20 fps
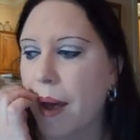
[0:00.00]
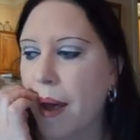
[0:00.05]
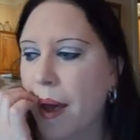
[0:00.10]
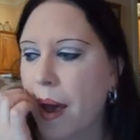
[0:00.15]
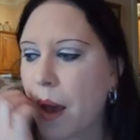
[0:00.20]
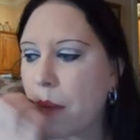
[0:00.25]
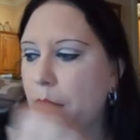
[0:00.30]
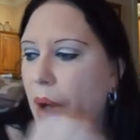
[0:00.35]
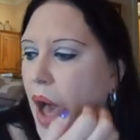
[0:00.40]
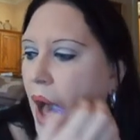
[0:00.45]

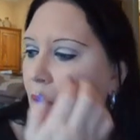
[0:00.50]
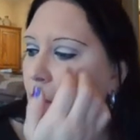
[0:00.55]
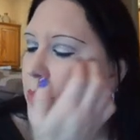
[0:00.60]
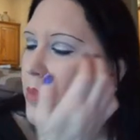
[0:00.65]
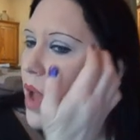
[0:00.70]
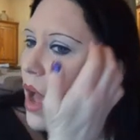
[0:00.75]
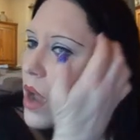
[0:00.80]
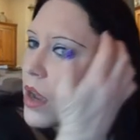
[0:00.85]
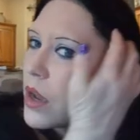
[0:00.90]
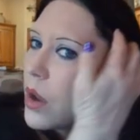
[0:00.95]
I'm
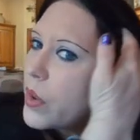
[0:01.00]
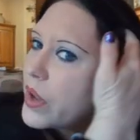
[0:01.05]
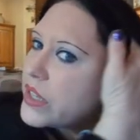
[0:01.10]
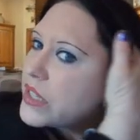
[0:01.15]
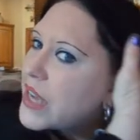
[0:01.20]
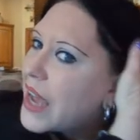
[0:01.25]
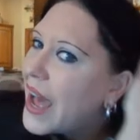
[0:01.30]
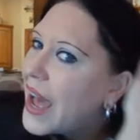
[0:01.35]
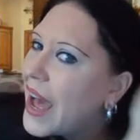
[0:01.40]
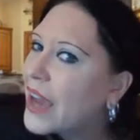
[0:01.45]
not going
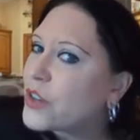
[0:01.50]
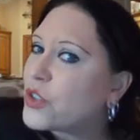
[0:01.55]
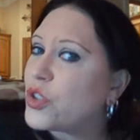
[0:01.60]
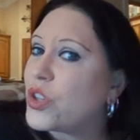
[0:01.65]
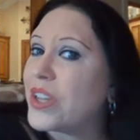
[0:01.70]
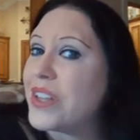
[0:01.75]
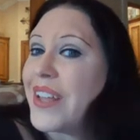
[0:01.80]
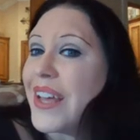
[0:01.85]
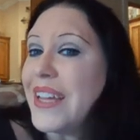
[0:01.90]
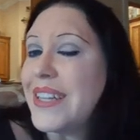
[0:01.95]
to
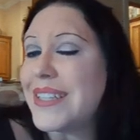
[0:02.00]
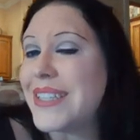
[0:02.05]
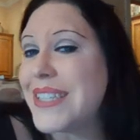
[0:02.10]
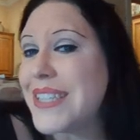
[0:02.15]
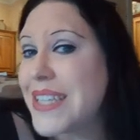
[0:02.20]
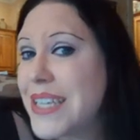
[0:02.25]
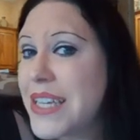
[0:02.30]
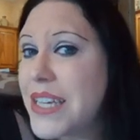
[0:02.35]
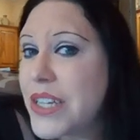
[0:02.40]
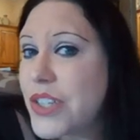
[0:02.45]
actually like
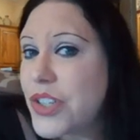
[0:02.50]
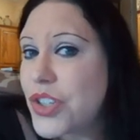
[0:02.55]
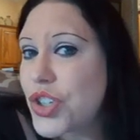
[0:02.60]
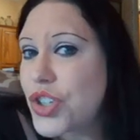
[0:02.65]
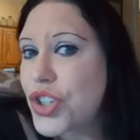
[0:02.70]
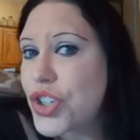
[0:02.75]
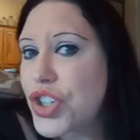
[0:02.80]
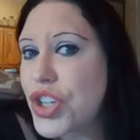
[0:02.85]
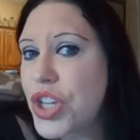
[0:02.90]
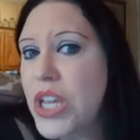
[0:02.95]

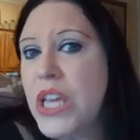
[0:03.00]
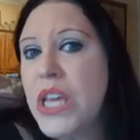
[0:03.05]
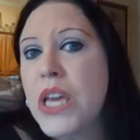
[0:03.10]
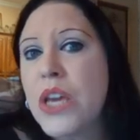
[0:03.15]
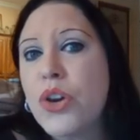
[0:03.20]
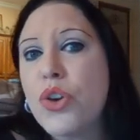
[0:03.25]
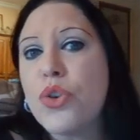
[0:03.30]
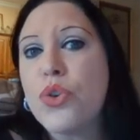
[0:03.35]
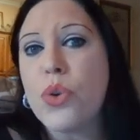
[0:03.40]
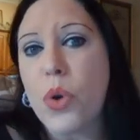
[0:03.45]
teach
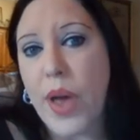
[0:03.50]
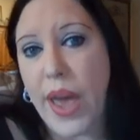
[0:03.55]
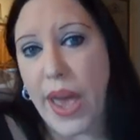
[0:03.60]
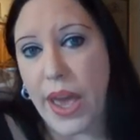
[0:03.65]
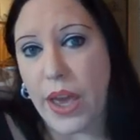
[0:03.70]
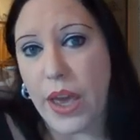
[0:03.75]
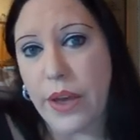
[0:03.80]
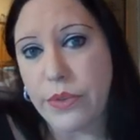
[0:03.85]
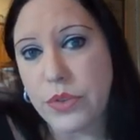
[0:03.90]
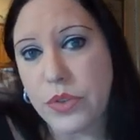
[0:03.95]
in Google
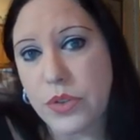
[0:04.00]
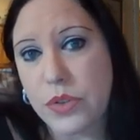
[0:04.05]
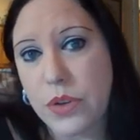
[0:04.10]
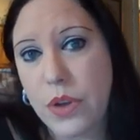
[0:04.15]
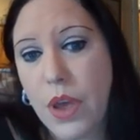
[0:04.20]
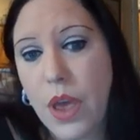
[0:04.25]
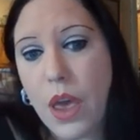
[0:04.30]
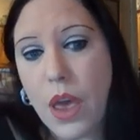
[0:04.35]
Hangouts.